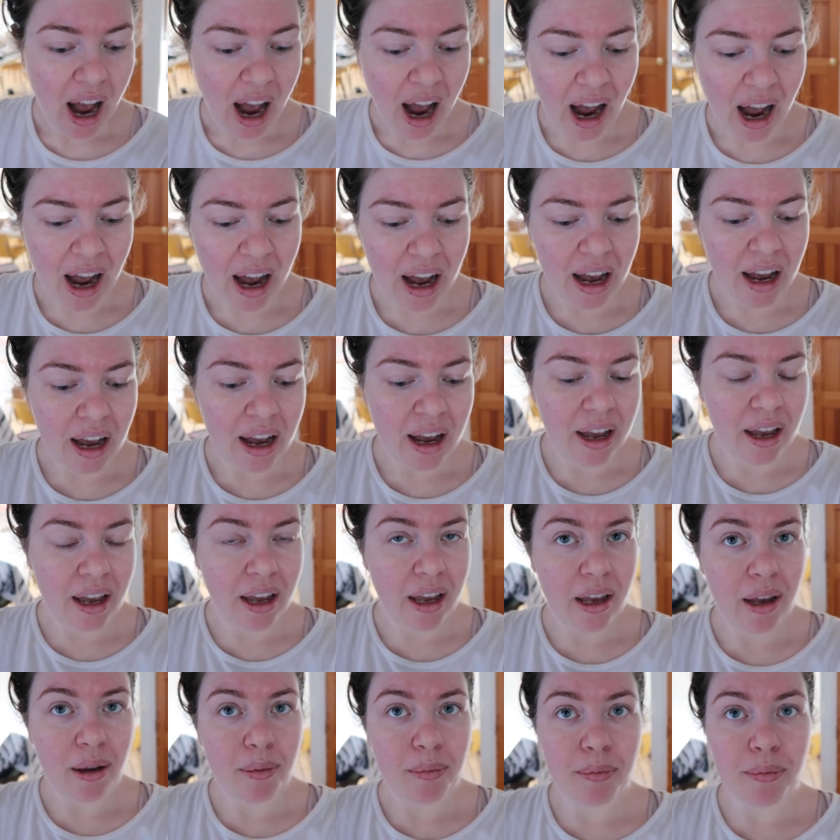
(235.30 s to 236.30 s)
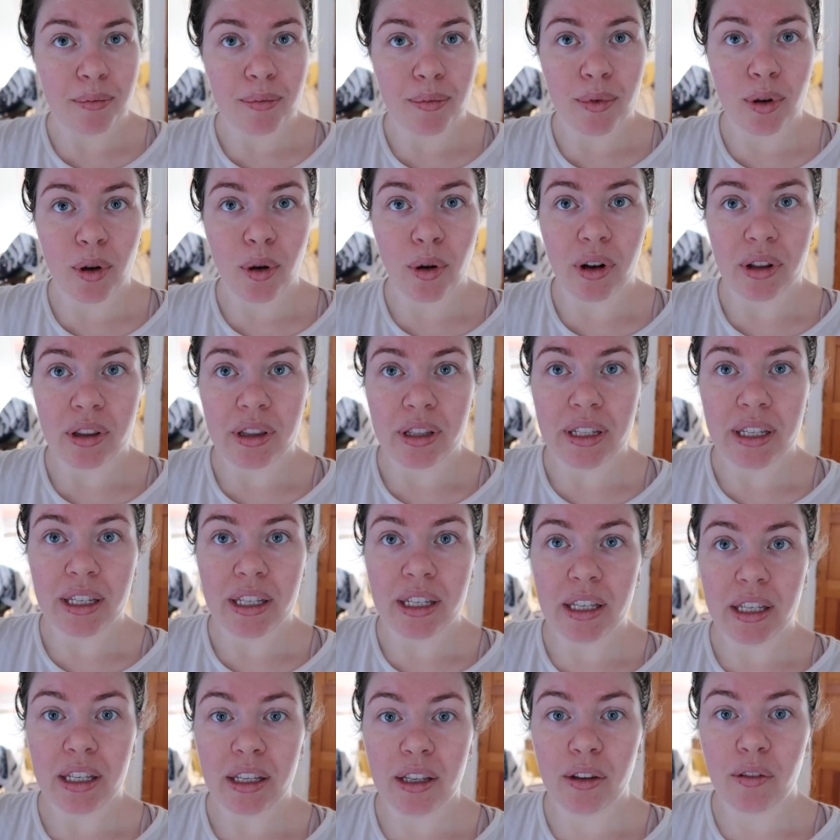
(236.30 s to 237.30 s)
I'm gonna
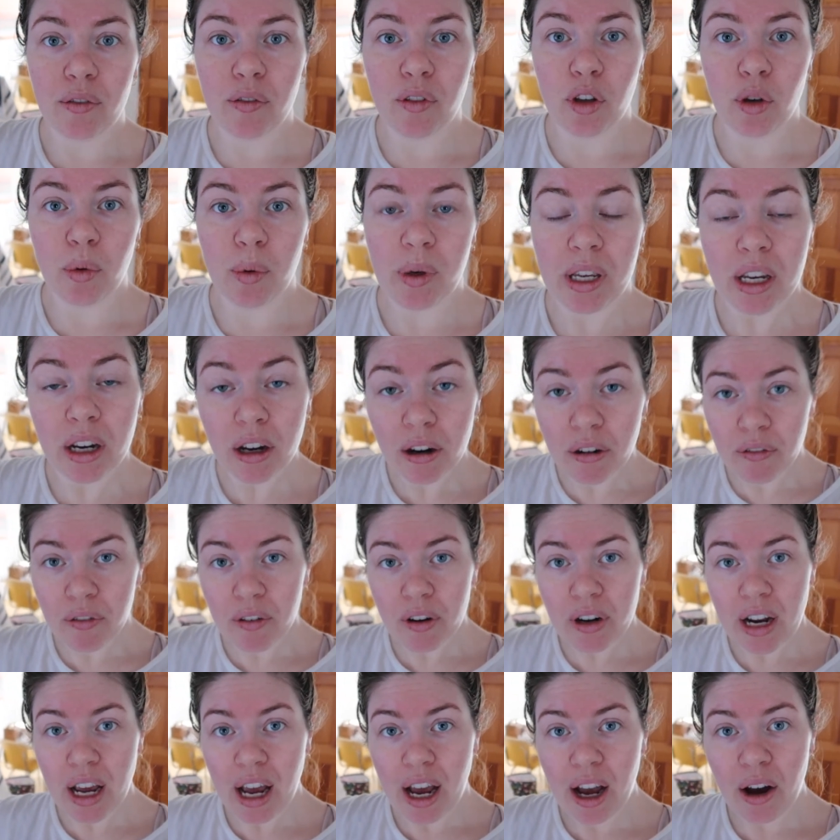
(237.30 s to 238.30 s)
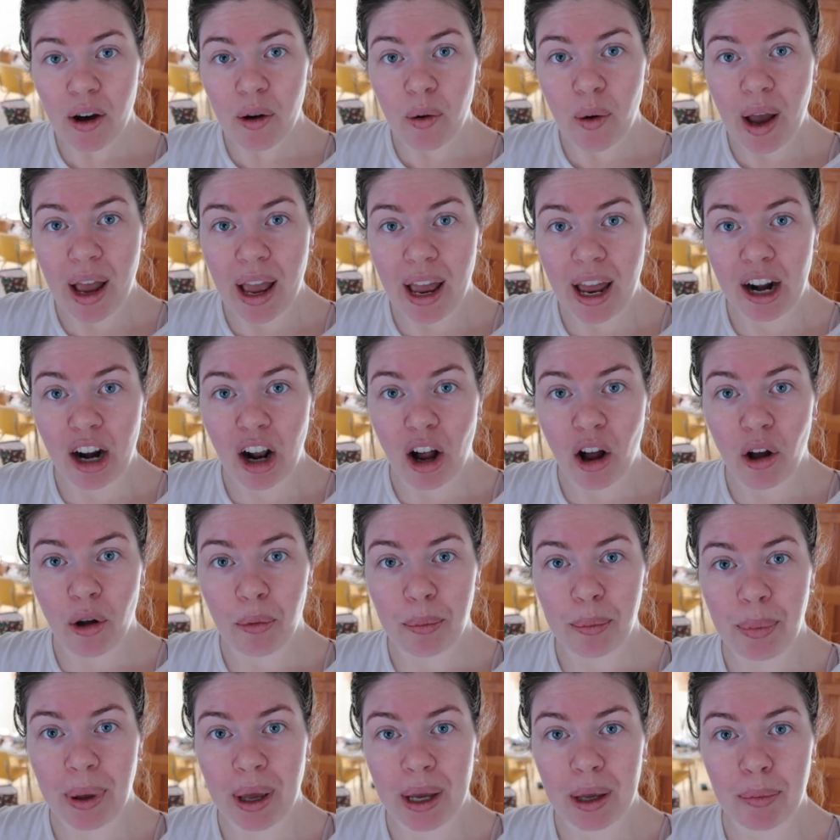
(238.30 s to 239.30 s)
leave you here for now and I'll
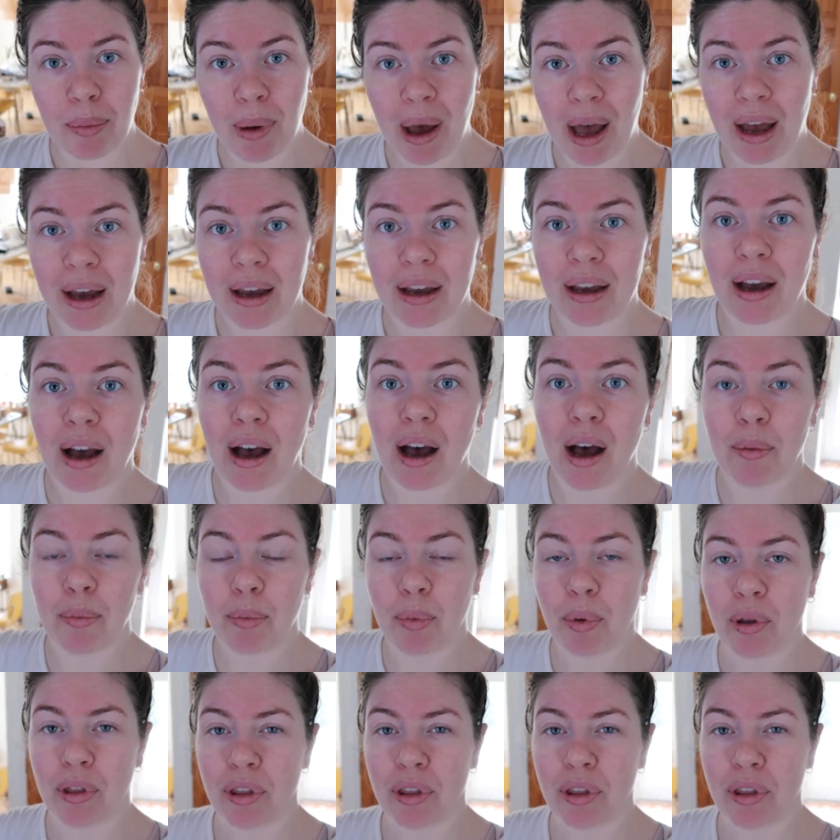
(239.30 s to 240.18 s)
pick back up